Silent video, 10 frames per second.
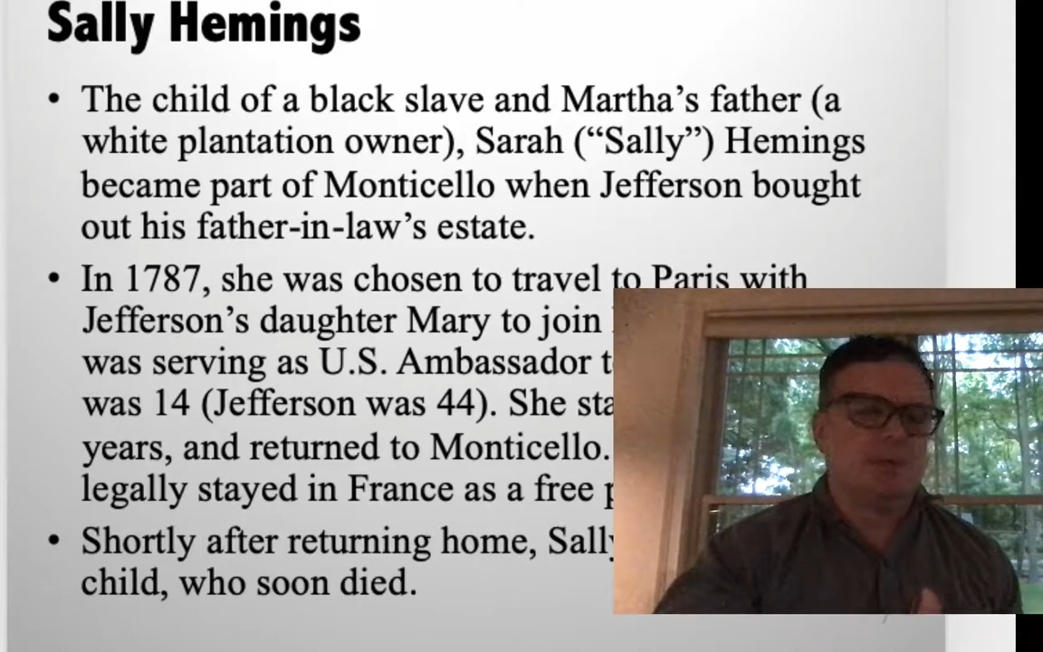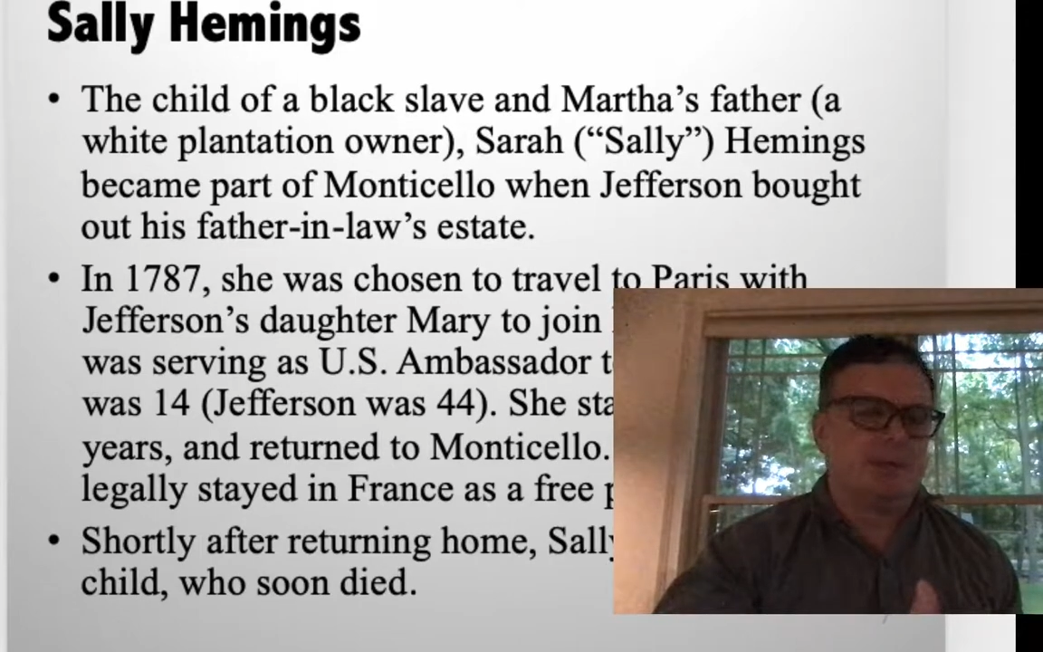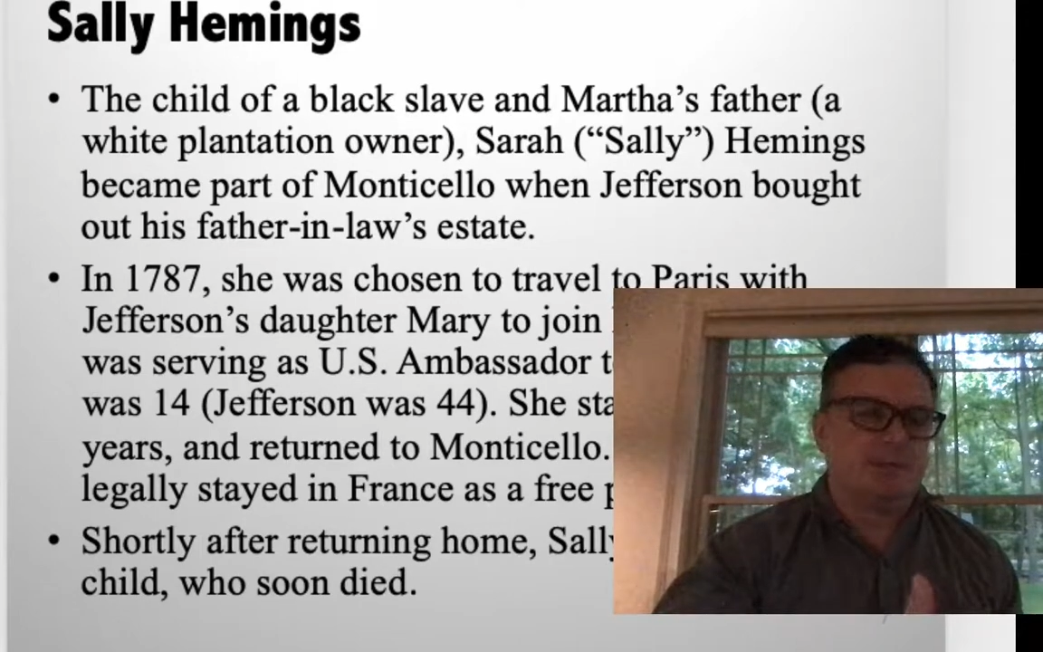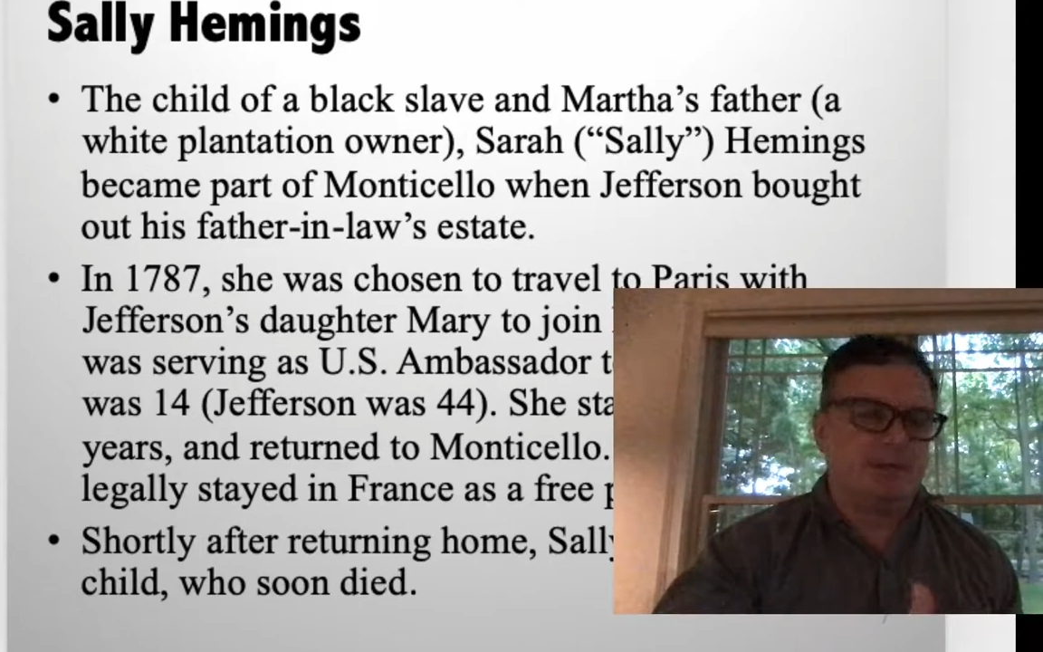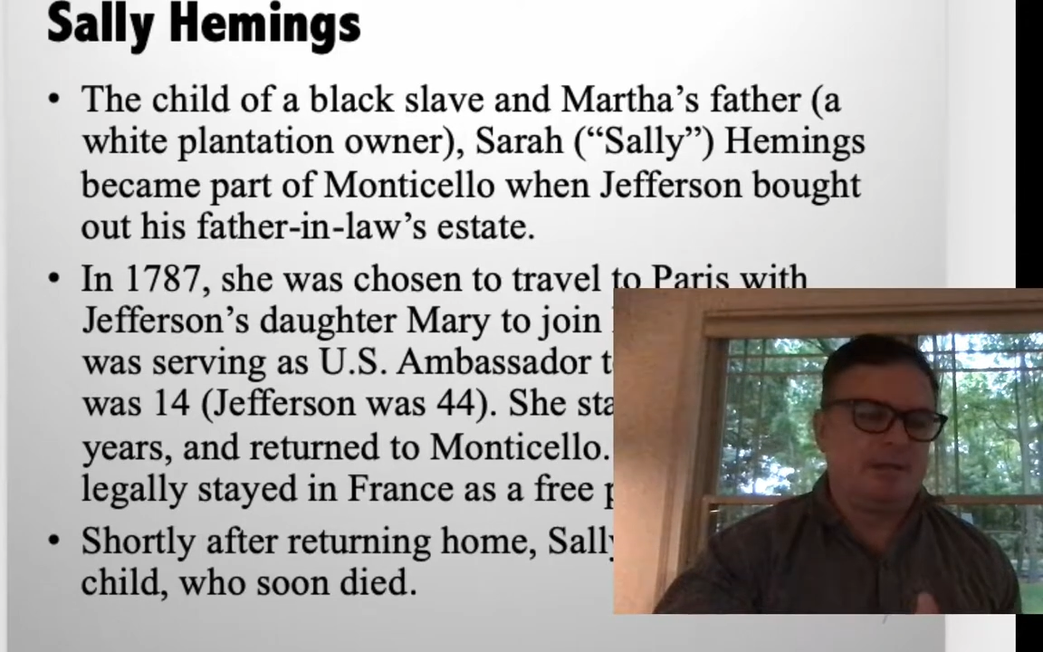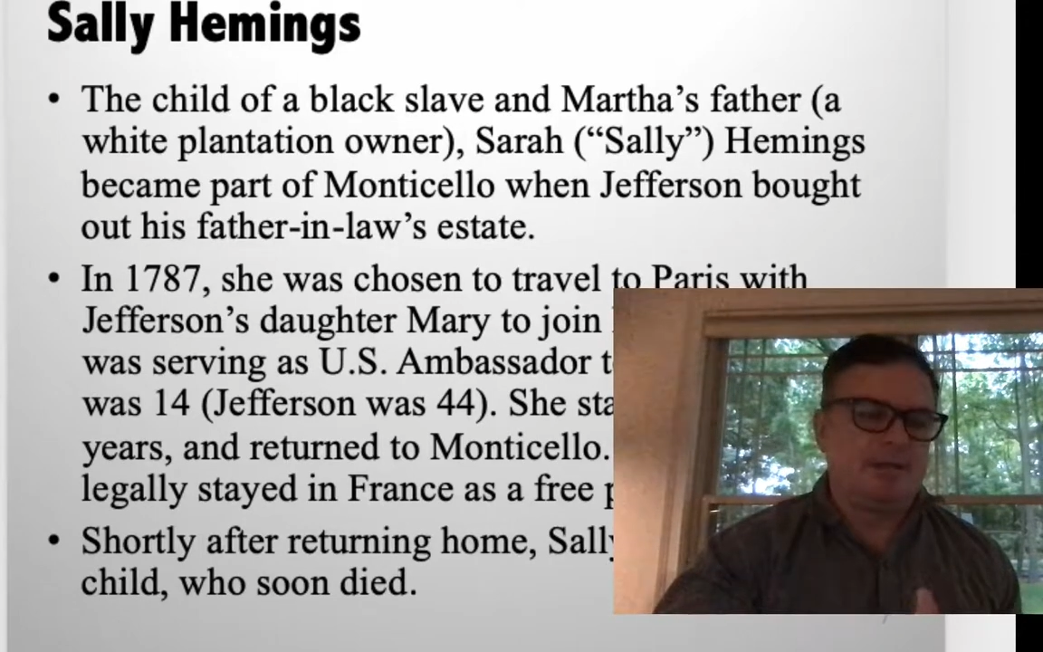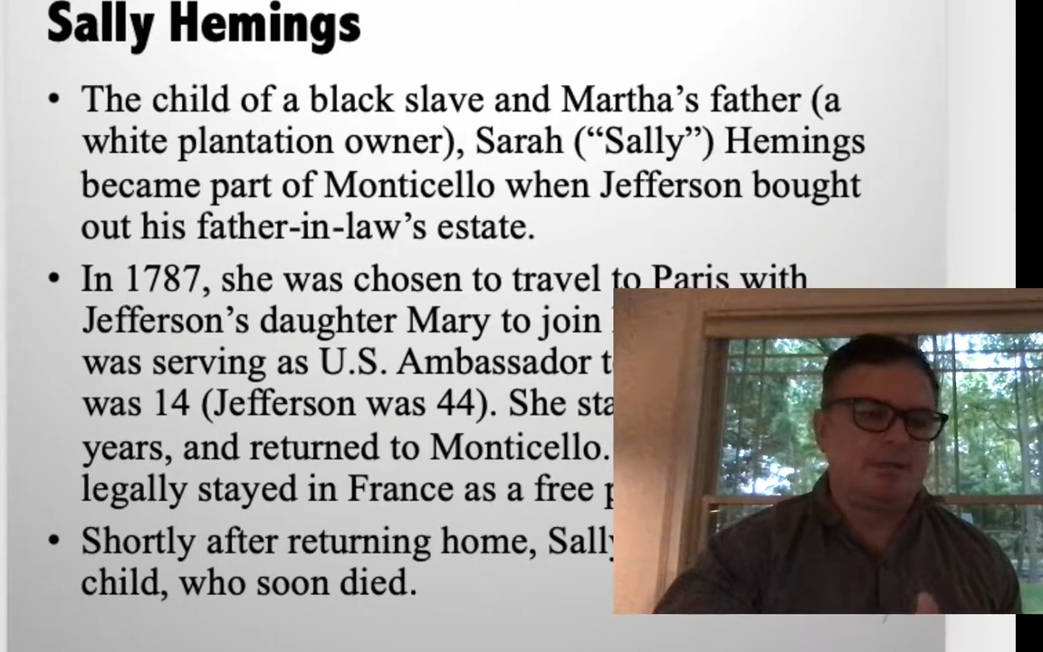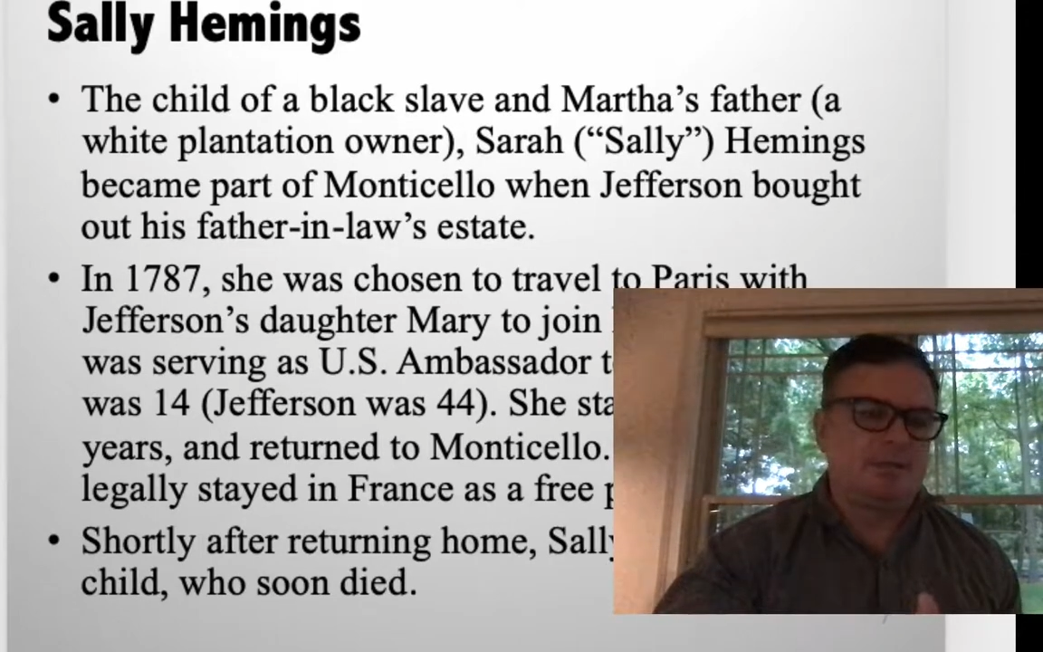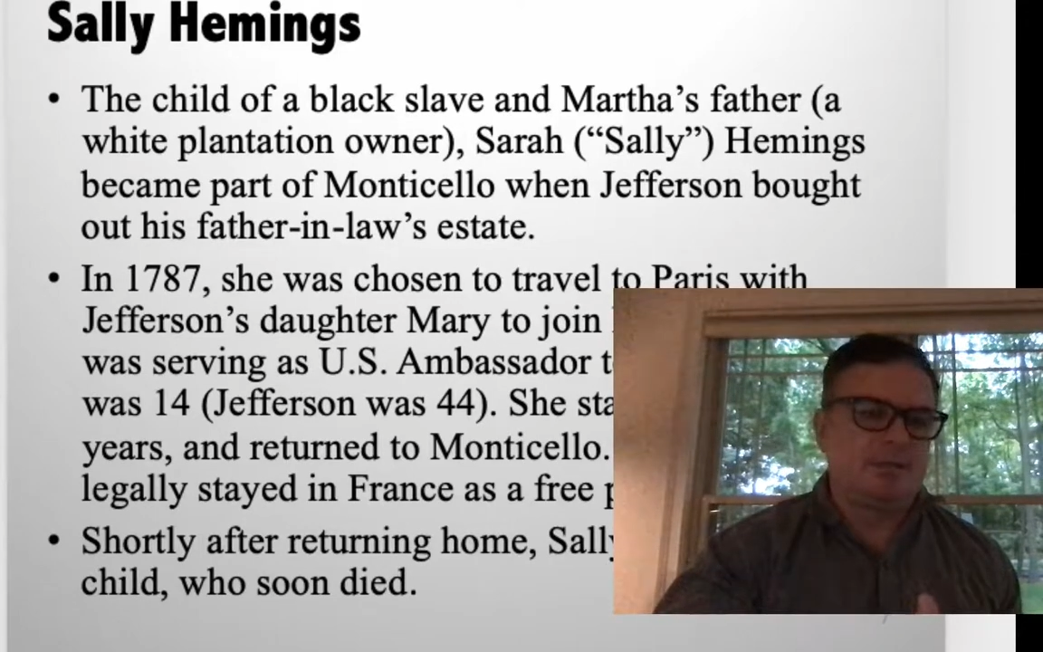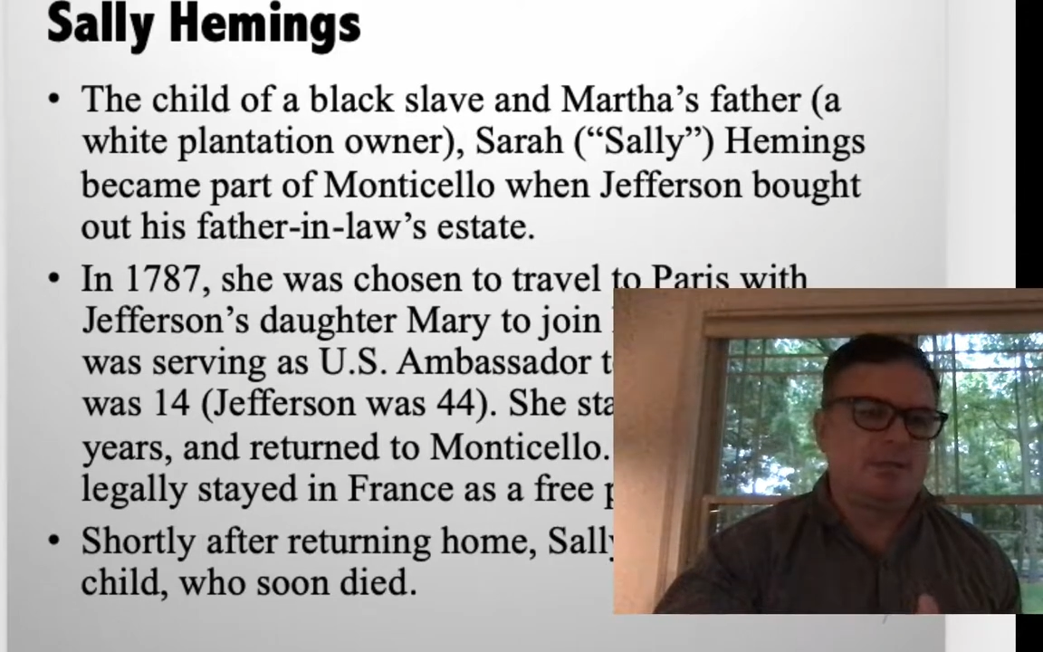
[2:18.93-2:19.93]
like
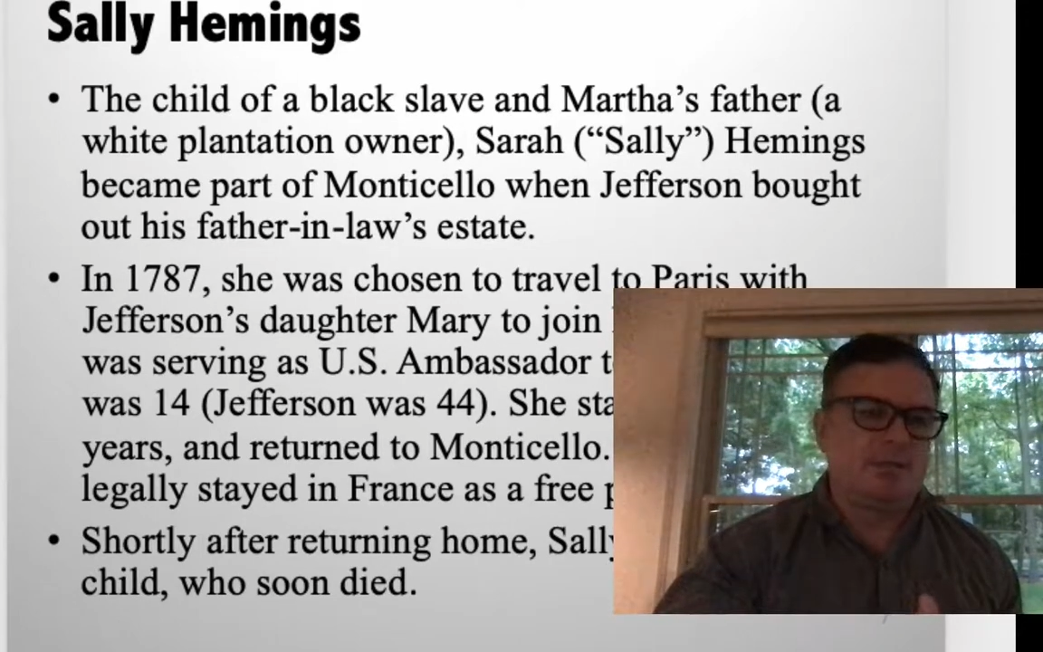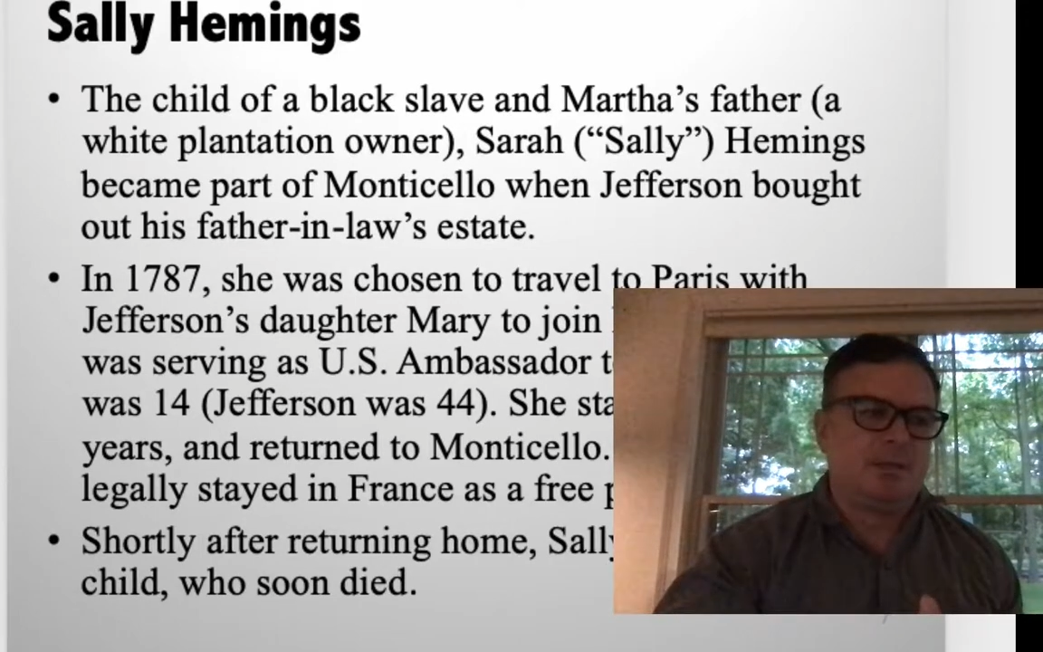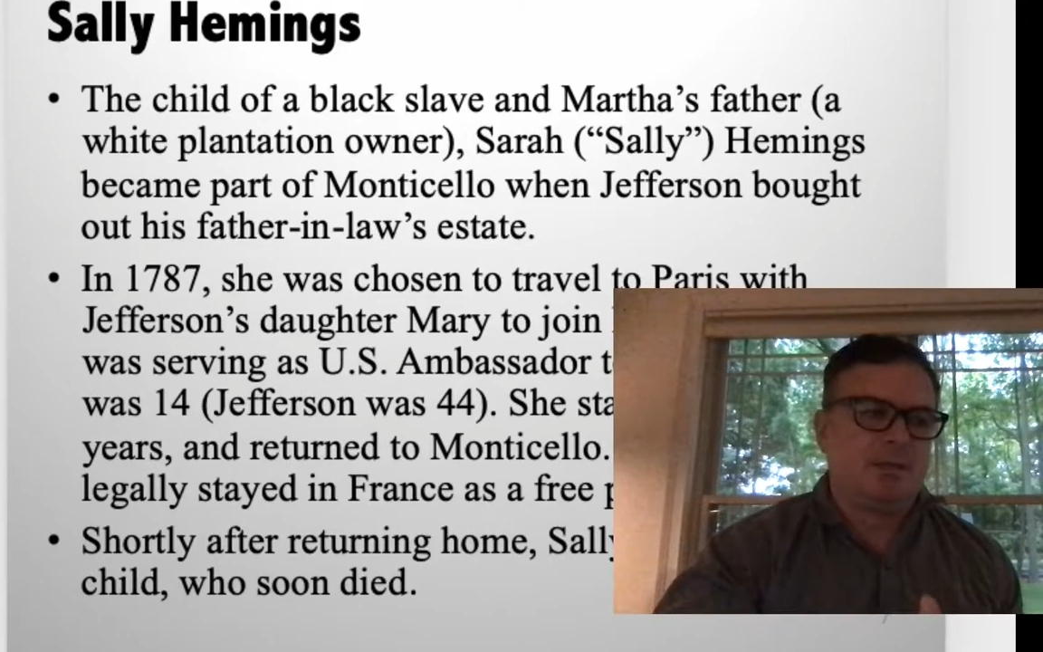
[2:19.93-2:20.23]
relationship,